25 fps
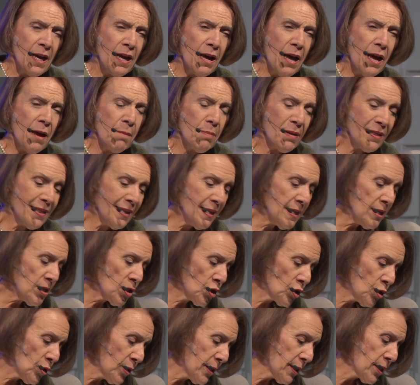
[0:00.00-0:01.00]
But these
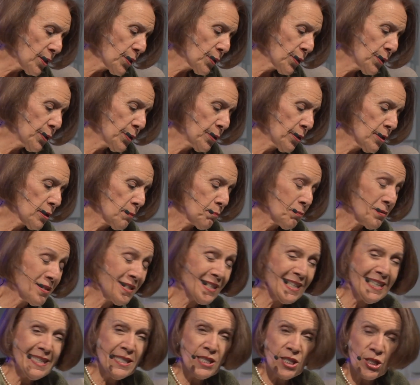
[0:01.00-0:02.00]
two little girls
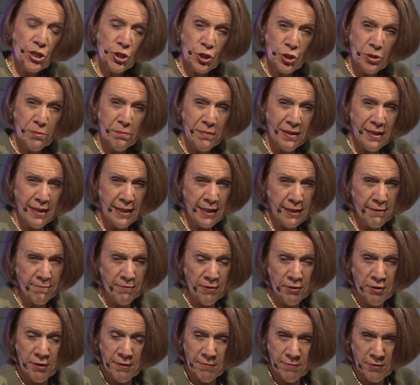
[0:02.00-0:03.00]
presented to me at a
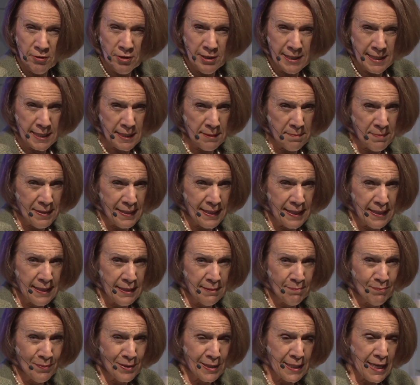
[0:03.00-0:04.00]
very, very
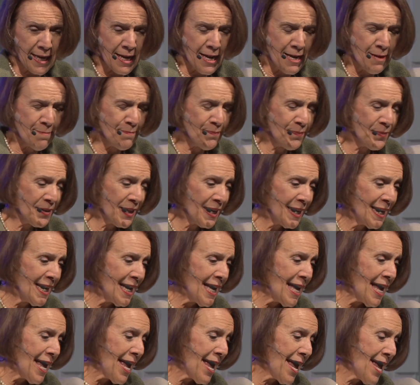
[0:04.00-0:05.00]
similar time.
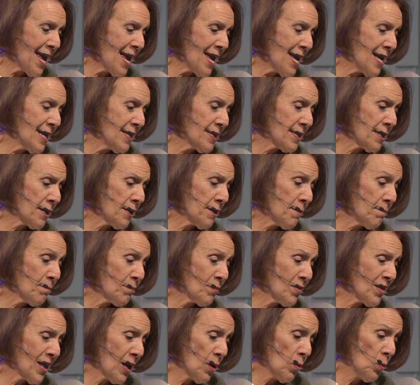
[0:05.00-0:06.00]

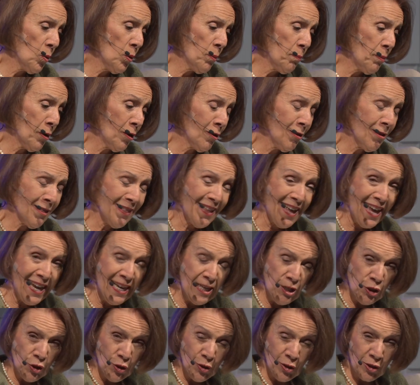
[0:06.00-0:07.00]
And they were both
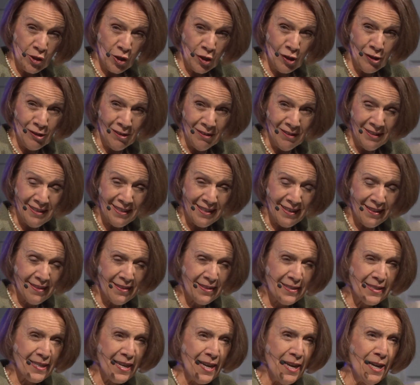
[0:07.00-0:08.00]
8 years old at
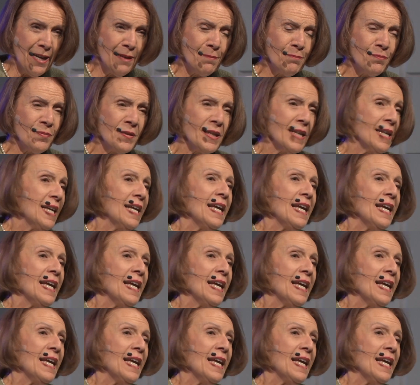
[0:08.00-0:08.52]
the time.